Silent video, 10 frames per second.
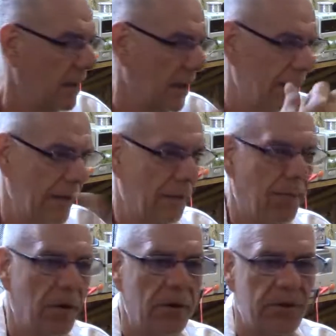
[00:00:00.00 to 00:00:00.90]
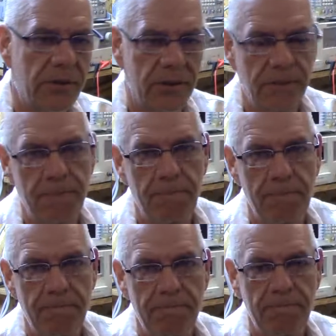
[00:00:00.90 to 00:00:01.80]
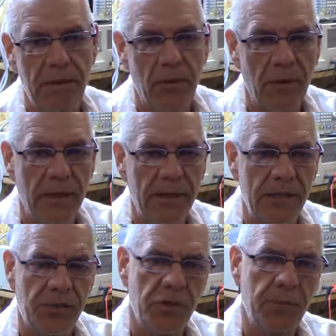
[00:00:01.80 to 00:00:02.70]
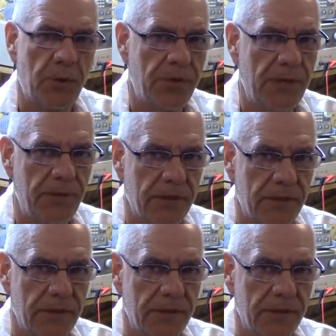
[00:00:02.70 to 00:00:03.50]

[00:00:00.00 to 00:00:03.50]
another person, right? It's just perception.